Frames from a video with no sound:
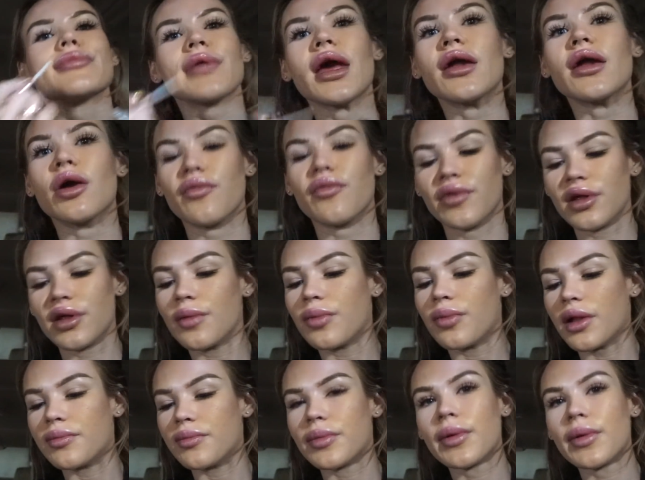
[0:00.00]
and hopefully it'll
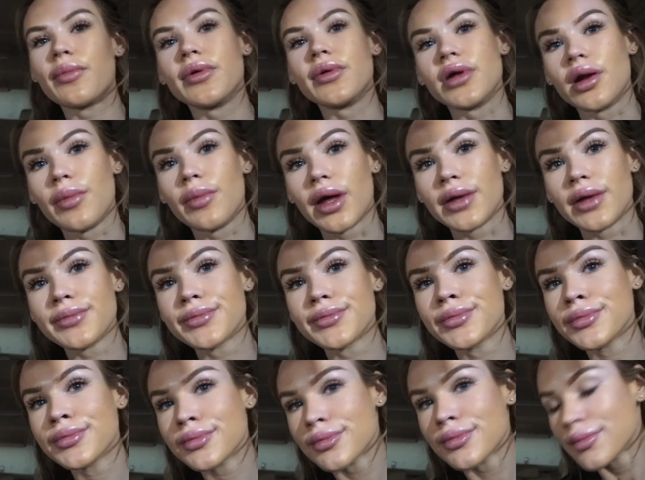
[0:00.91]
plump them up a little bit.
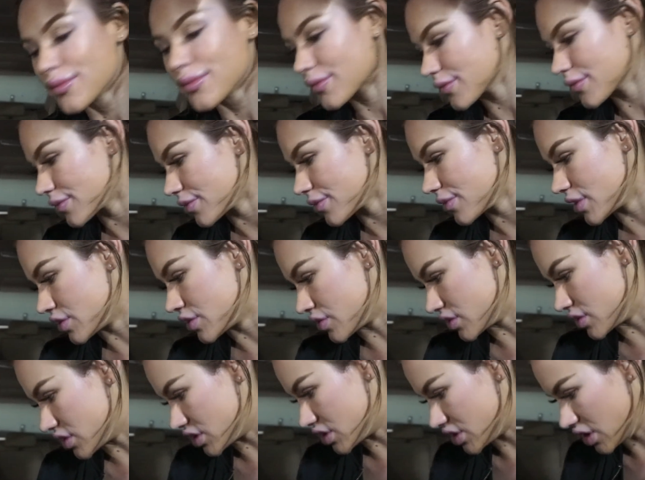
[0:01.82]
Just
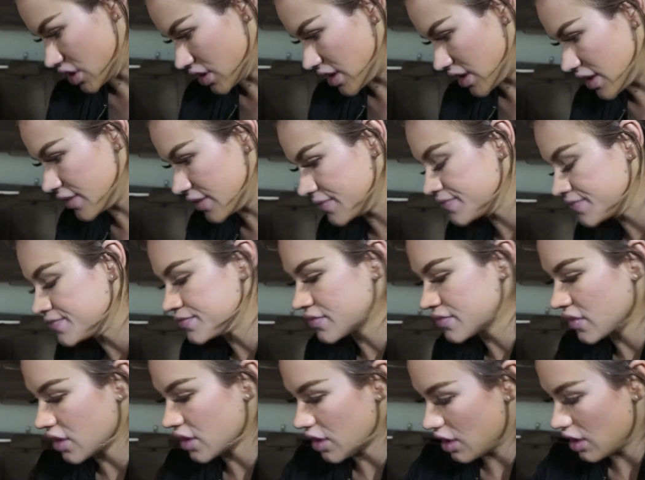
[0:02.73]
wanted to share that.
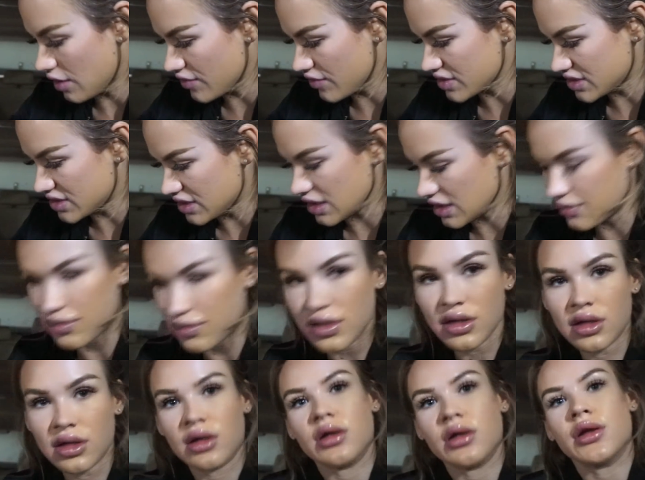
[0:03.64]
Obviously, um,
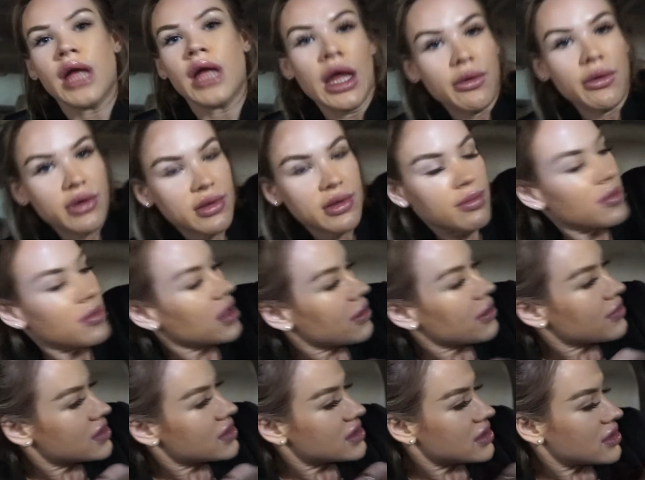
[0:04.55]
with
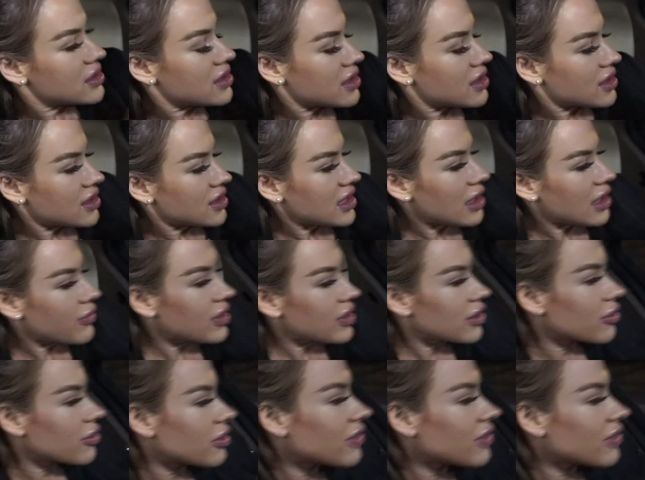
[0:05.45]
memes. Here we go